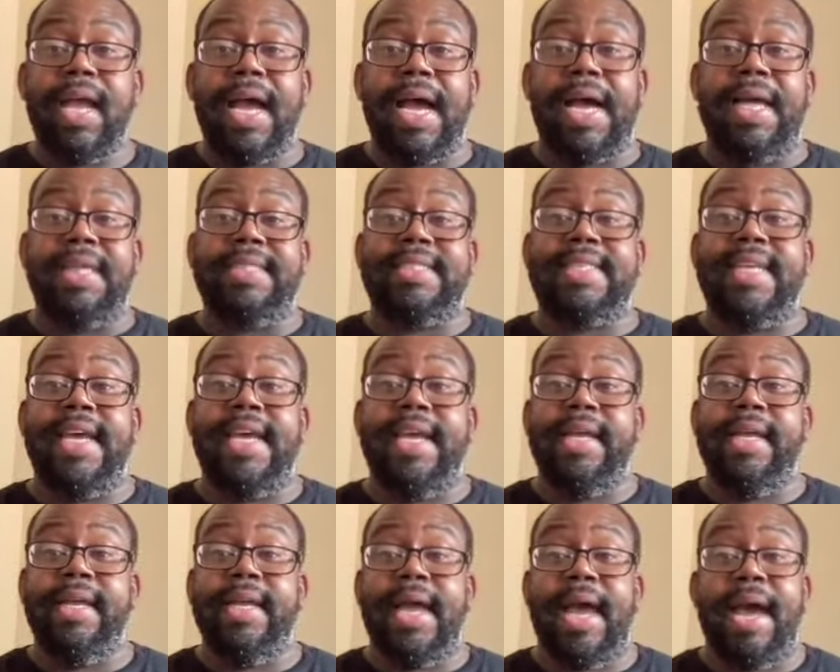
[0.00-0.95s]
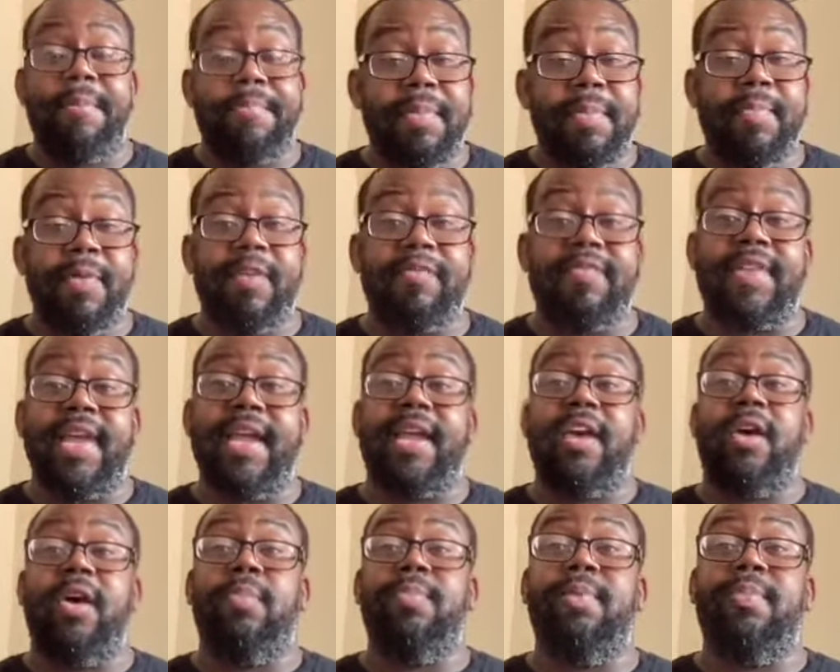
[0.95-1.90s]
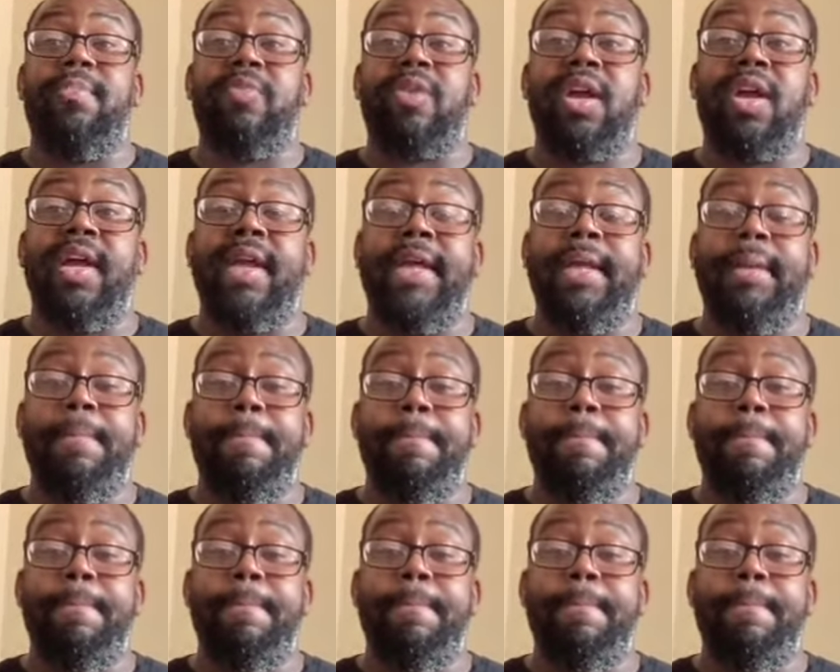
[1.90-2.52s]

I say happy birthday, Kobe Bryant.